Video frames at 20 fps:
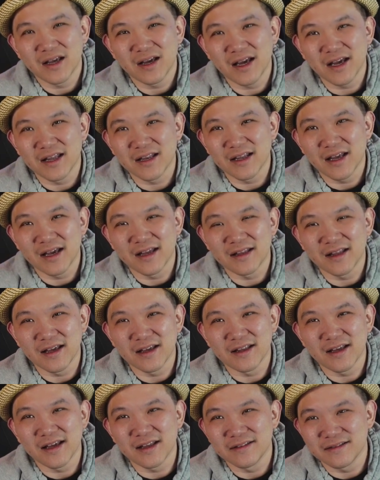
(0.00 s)

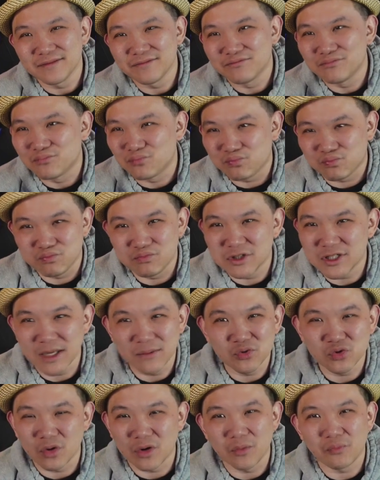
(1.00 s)
And some
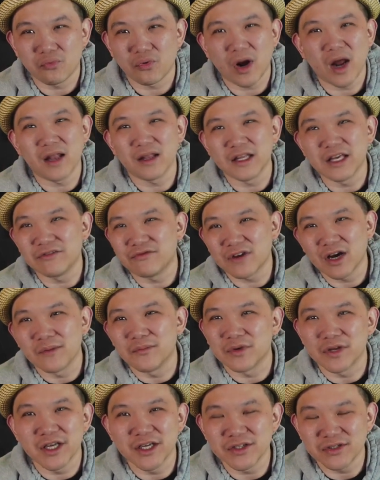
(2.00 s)
sort of broadleaf
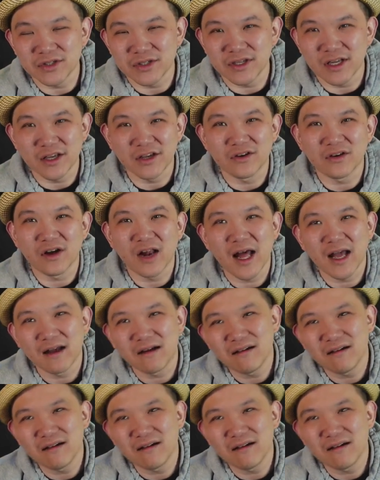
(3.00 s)
combination, and you're like,